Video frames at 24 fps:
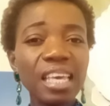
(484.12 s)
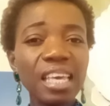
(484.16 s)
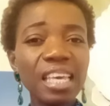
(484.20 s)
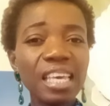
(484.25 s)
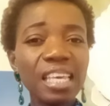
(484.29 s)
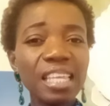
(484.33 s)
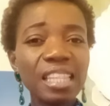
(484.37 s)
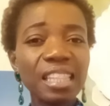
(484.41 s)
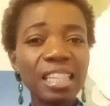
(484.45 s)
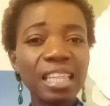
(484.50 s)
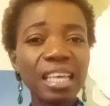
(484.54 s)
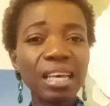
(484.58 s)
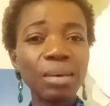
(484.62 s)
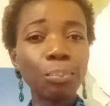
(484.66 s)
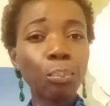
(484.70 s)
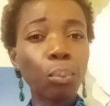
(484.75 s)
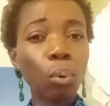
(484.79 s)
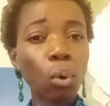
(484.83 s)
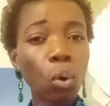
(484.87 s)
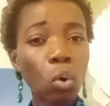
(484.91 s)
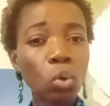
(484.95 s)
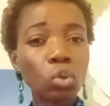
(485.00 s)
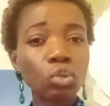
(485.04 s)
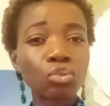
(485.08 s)
in the
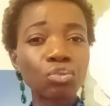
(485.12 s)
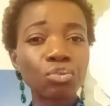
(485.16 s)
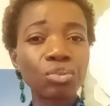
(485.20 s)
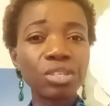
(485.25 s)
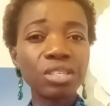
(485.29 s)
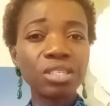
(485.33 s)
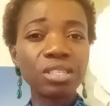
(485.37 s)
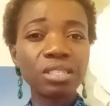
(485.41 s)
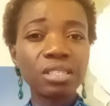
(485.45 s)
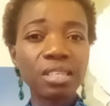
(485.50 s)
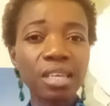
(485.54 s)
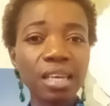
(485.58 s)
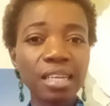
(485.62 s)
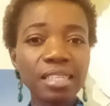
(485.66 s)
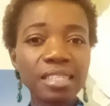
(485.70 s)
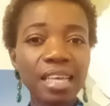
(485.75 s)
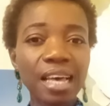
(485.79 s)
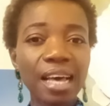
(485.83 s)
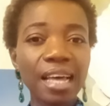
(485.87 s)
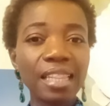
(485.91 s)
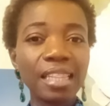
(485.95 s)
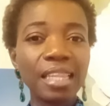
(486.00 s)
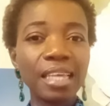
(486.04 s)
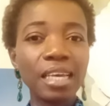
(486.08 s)
poultry
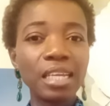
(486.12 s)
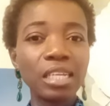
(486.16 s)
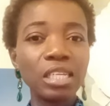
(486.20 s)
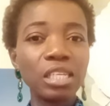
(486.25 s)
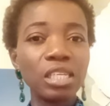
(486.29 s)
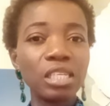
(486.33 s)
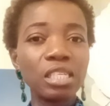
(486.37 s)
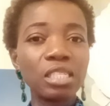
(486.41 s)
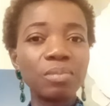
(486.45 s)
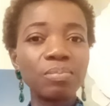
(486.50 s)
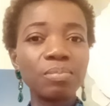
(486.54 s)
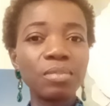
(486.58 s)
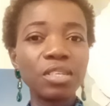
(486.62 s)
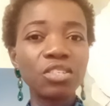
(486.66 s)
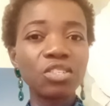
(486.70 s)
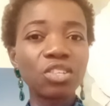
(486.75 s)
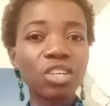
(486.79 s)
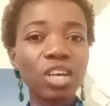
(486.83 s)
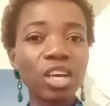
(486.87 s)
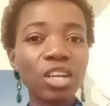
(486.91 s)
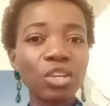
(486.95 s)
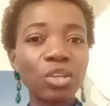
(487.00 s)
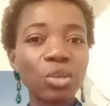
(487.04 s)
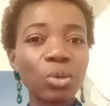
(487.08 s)
sector, then it
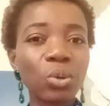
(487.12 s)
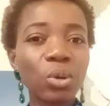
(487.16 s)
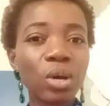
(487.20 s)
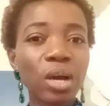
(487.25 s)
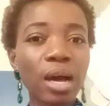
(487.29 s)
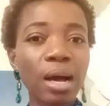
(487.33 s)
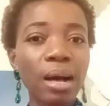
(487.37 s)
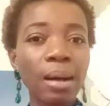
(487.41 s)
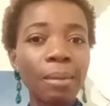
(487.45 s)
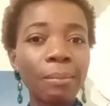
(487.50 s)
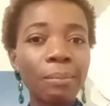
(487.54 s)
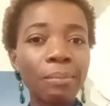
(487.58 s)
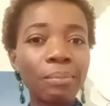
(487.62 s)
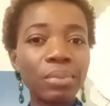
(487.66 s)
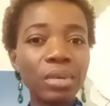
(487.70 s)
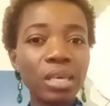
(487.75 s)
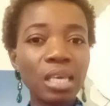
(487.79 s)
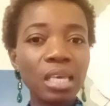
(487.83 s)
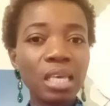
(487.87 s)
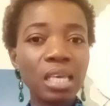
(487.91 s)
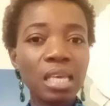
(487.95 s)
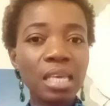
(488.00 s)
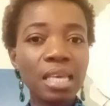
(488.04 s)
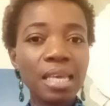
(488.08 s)
means that you can
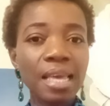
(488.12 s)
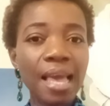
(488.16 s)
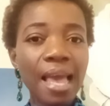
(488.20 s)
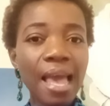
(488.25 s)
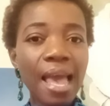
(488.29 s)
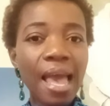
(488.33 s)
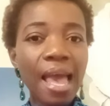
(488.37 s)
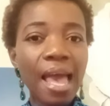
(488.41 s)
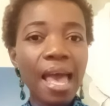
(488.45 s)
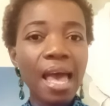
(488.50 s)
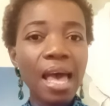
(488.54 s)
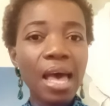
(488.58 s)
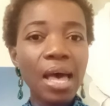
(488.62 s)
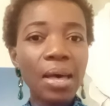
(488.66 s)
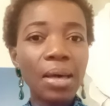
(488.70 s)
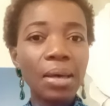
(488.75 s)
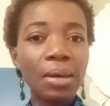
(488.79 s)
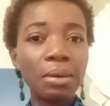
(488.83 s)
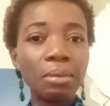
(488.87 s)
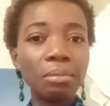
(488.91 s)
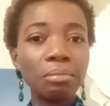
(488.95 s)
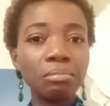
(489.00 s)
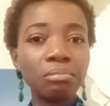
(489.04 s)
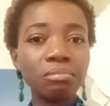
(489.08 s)
be
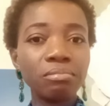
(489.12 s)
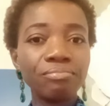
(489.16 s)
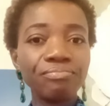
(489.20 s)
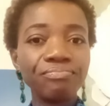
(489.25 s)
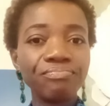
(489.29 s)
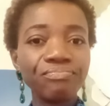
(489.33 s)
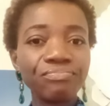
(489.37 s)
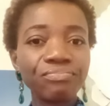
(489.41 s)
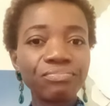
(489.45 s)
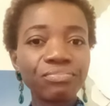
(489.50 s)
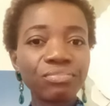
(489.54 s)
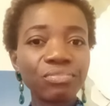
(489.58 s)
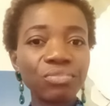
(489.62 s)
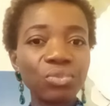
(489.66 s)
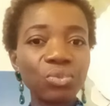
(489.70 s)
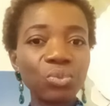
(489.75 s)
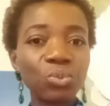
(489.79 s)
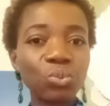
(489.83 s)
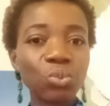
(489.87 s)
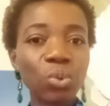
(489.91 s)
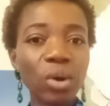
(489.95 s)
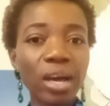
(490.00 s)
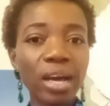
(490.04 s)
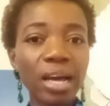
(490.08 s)

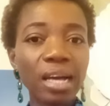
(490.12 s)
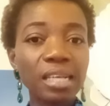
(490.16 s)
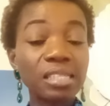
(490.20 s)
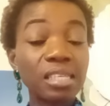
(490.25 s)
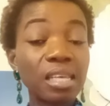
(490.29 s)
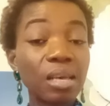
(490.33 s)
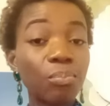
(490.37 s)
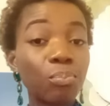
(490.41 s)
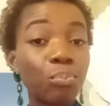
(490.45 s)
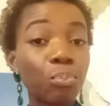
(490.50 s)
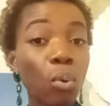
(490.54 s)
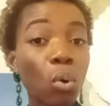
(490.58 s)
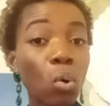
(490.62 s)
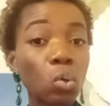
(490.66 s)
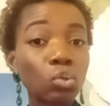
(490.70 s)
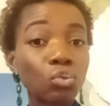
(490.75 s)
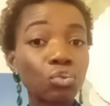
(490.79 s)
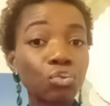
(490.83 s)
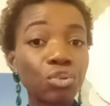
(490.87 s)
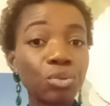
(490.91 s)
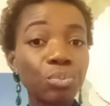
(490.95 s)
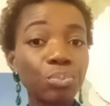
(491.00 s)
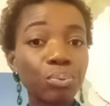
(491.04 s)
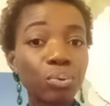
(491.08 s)
work as a
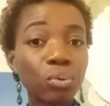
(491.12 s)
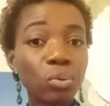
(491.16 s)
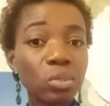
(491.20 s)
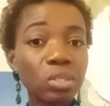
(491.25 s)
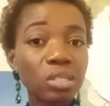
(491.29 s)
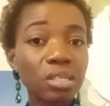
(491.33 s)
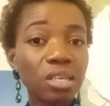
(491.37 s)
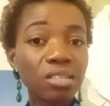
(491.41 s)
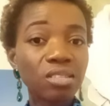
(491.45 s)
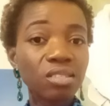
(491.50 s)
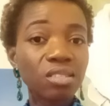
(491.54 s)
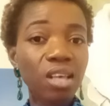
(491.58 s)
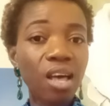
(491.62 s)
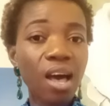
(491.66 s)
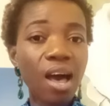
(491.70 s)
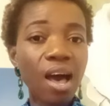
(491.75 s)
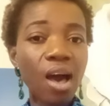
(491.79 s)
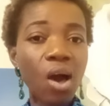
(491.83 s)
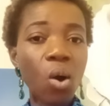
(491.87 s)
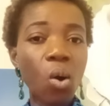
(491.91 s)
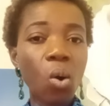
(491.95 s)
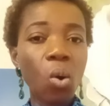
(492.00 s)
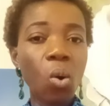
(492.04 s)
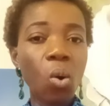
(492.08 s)
poultry processor